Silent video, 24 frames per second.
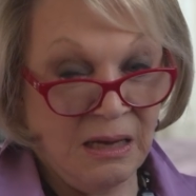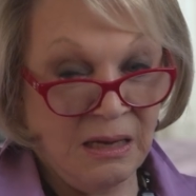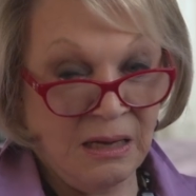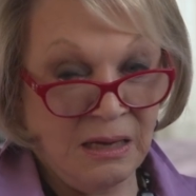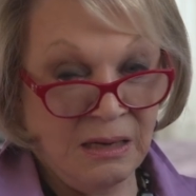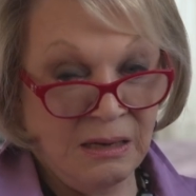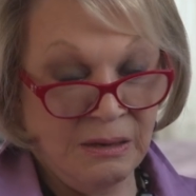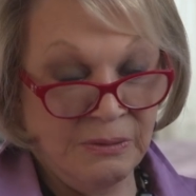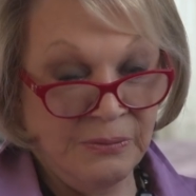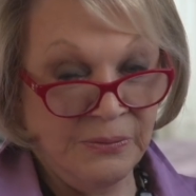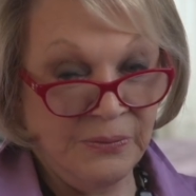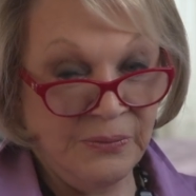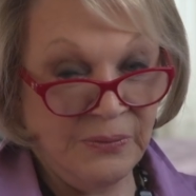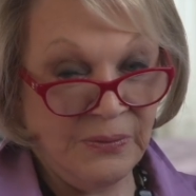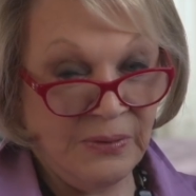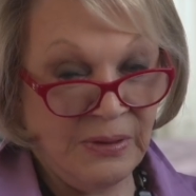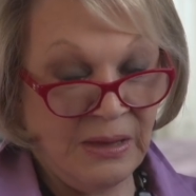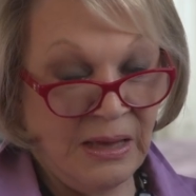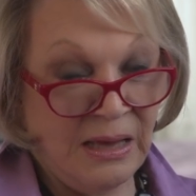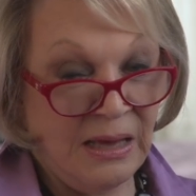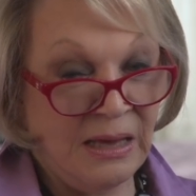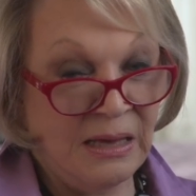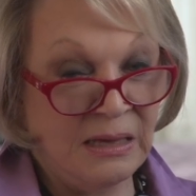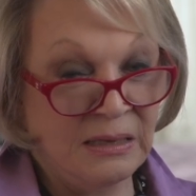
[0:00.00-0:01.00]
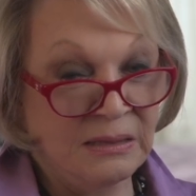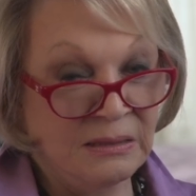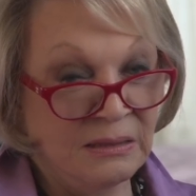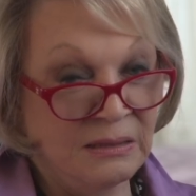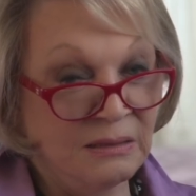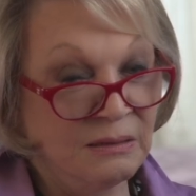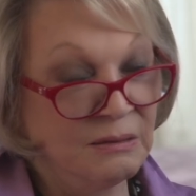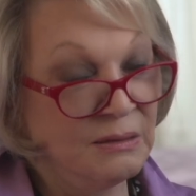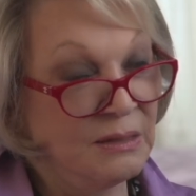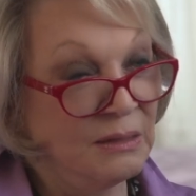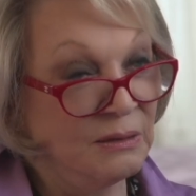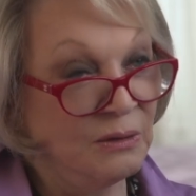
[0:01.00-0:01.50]
um, and
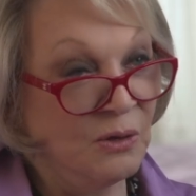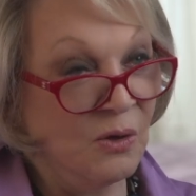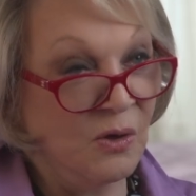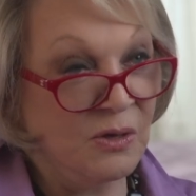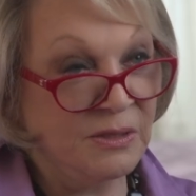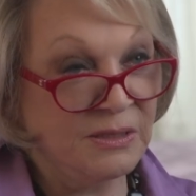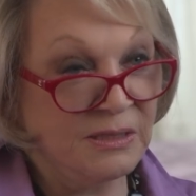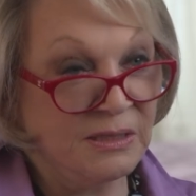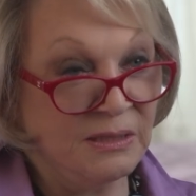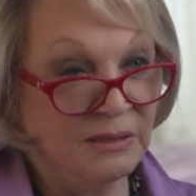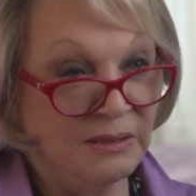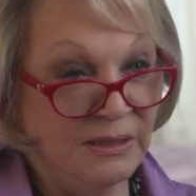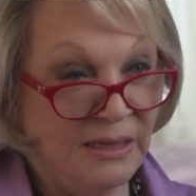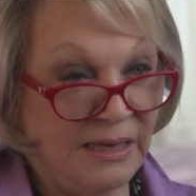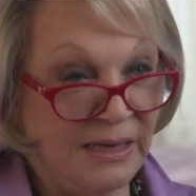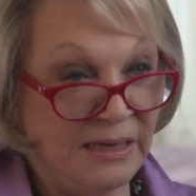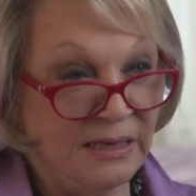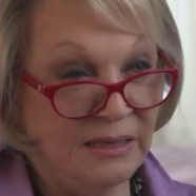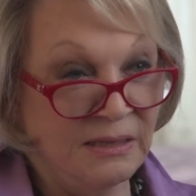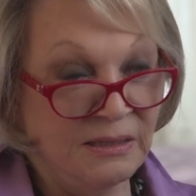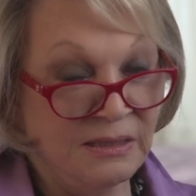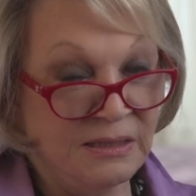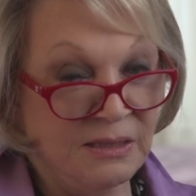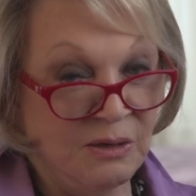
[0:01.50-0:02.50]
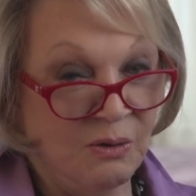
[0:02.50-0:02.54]
lost a leg.